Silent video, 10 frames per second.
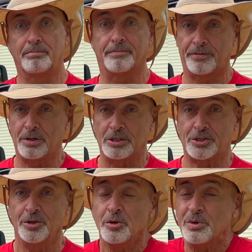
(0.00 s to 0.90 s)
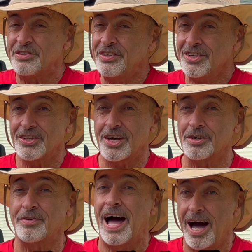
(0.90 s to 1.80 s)
But first, we see a lot
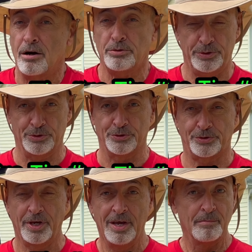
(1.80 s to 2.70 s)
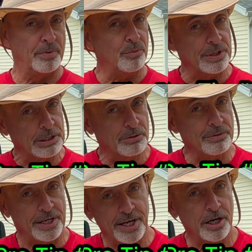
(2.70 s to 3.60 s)
of how-tos, but we
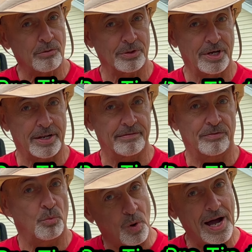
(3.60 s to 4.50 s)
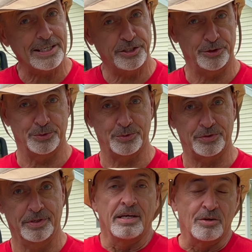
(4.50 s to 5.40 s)
don't hear a lot of
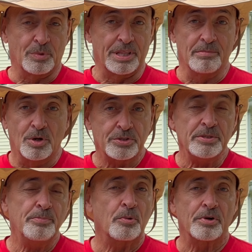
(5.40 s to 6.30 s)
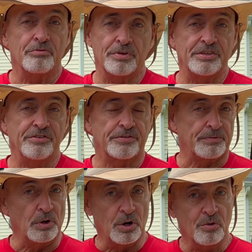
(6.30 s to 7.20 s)
why-tos. And one of the most important reasons
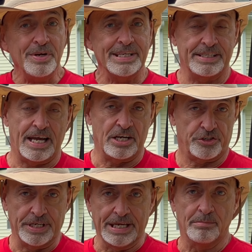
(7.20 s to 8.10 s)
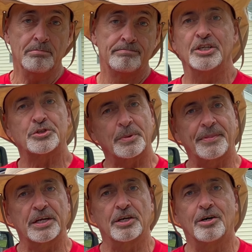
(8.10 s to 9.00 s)
for owning a dash cam is what
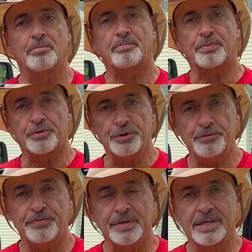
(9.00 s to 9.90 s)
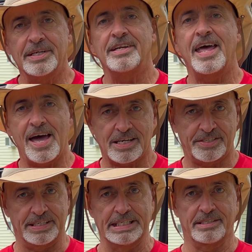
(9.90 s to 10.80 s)
they call proof in an
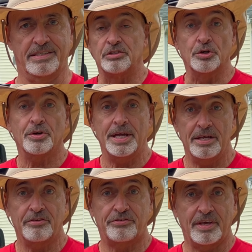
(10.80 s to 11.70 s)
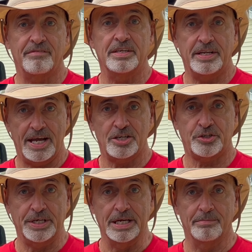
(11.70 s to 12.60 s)
accident. Your N7 dash
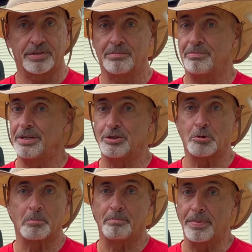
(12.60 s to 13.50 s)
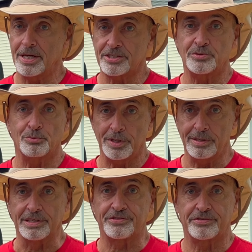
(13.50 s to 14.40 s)
cam can be your best
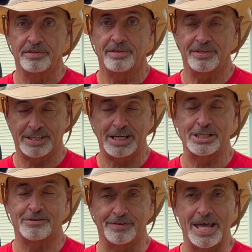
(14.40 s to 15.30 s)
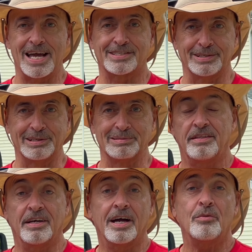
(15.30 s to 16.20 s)
witness in the case of an accident.
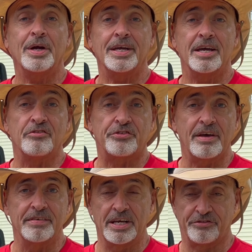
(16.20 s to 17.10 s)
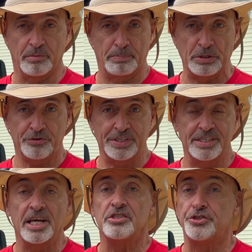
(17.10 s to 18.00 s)
The iiwey N7 has a
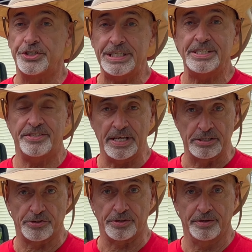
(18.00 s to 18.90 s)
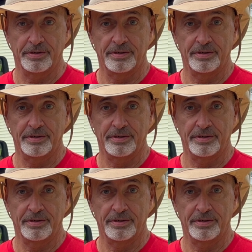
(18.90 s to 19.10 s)
built-in G sensor.